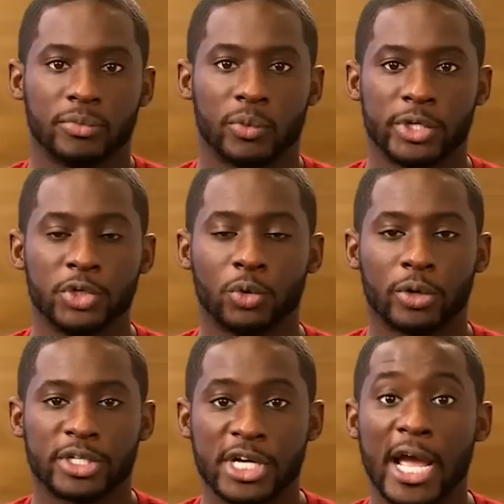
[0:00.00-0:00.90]
When you
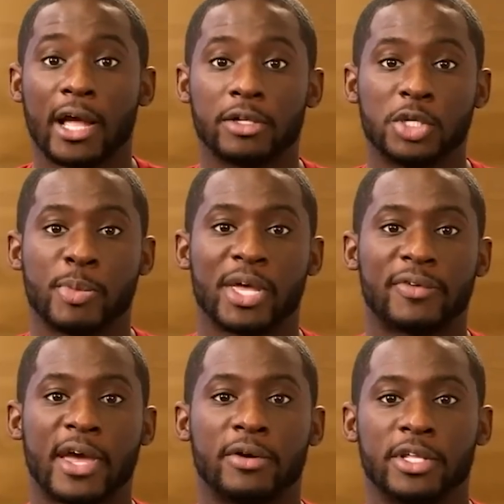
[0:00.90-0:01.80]
were a child, you may
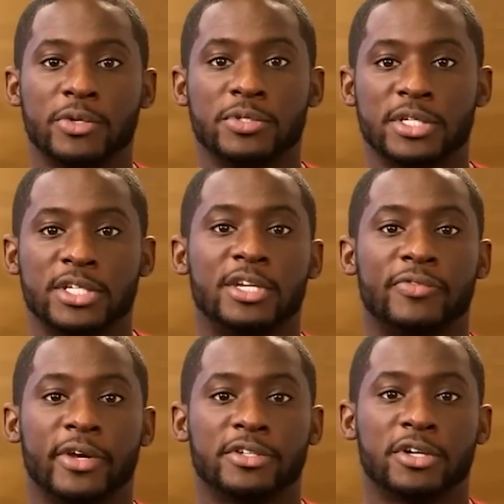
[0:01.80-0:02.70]
have counted using ten
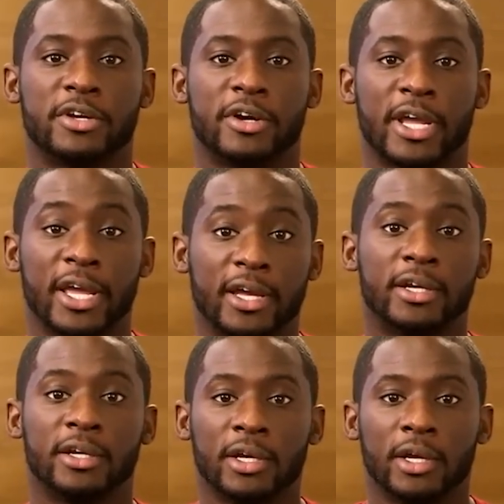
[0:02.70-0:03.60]
fingers on your
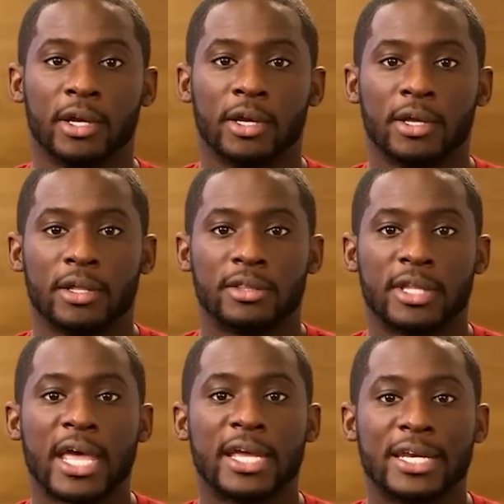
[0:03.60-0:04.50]
hand.
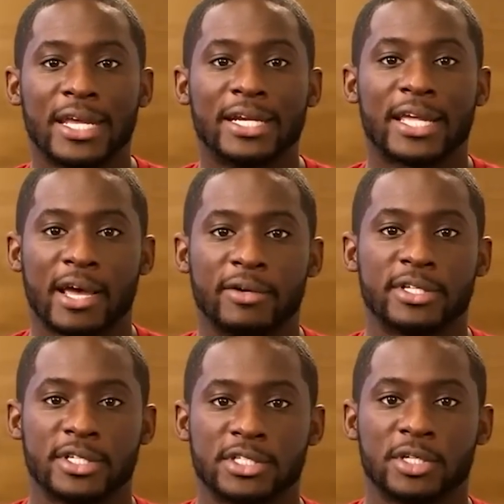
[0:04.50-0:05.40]
That innate
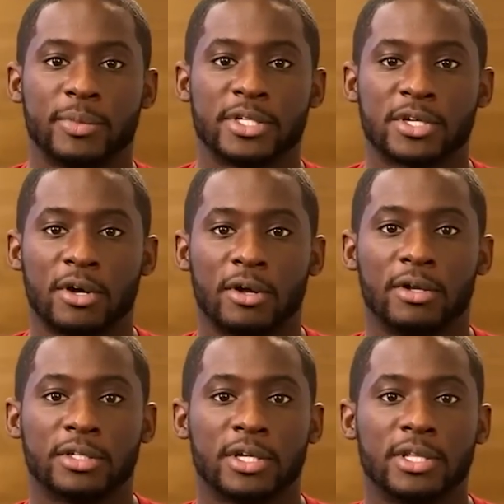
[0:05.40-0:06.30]
counting system is
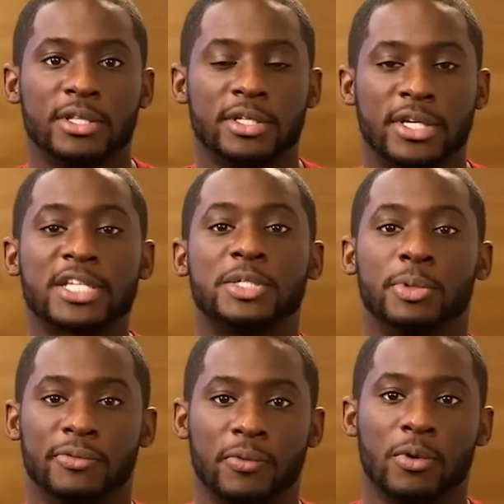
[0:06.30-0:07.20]
called the
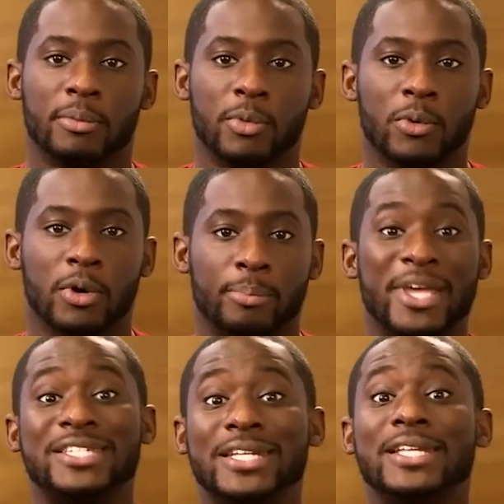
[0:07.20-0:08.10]
decimal form, or
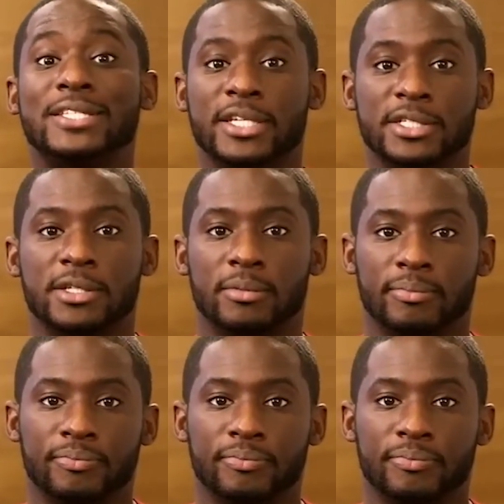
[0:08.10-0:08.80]
base ten system.